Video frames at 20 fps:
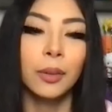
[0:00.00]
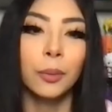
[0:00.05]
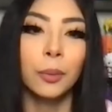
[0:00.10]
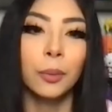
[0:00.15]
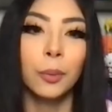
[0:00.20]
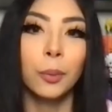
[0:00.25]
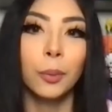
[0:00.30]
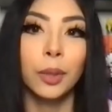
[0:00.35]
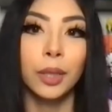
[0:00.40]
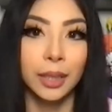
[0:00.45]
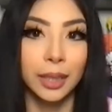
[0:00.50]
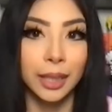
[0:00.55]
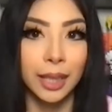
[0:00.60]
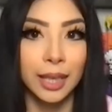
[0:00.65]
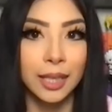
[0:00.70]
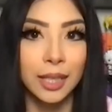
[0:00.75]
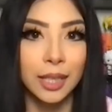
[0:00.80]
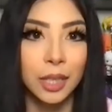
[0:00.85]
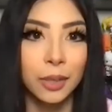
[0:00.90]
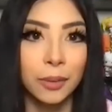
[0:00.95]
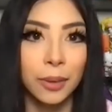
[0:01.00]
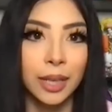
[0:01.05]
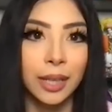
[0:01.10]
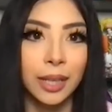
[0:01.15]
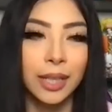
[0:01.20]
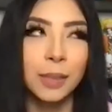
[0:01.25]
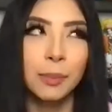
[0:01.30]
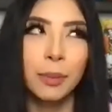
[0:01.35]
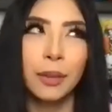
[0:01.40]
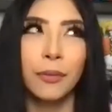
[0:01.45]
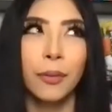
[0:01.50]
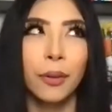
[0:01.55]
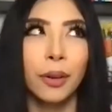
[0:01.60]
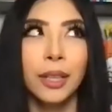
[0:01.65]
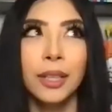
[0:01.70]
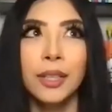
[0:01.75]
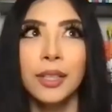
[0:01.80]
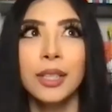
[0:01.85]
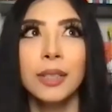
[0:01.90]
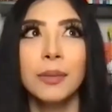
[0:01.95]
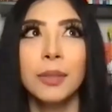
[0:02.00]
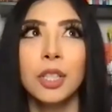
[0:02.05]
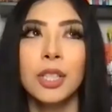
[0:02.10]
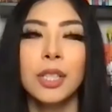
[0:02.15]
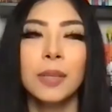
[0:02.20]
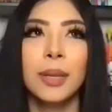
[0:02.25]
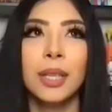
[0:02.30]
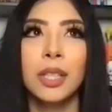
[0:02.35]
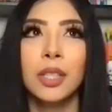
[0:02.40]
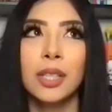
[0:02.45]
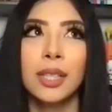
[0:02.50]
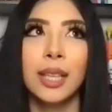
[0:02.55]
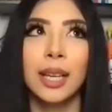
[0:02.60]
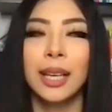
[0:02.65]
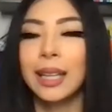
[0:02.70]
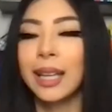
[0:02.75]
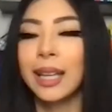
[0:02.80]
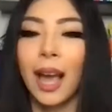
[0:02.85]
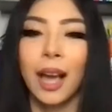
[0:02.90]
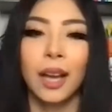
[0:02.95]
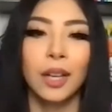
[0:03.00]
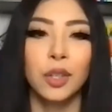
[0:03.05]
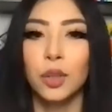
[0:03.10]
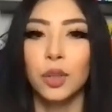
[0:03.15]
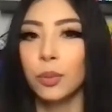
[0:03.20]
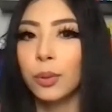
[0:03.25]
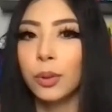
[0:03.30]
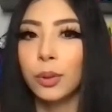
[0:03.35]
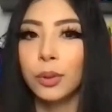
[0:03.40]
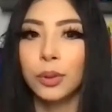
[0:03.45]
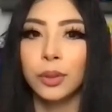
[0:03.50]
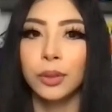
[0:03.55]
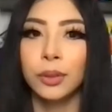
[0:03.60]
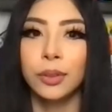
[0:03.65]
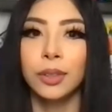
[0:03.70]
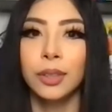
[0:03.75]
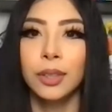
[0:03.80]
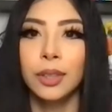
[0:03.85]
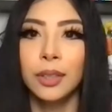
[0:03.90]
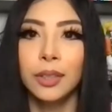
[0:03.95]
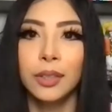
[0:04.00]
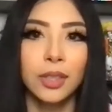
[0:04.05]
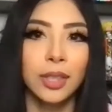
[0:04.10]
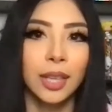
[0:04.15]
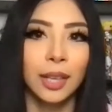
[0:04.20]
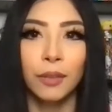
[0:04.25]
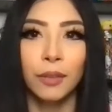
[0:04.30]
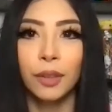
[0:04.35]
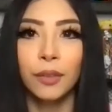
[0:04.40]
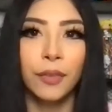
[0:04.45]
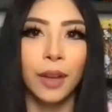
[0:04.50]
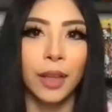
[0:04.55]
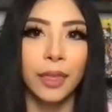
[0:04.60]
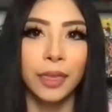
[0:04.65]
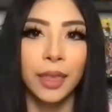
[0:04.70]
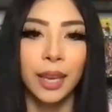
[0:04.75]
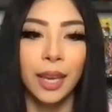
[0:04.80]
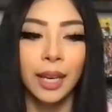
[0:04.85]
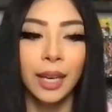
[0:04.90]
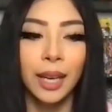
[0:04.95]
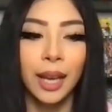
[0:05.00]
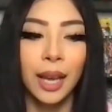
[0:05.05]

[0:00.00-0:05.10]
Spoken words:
really into it, because before it used to just be just like a casual, just like for a fun thing.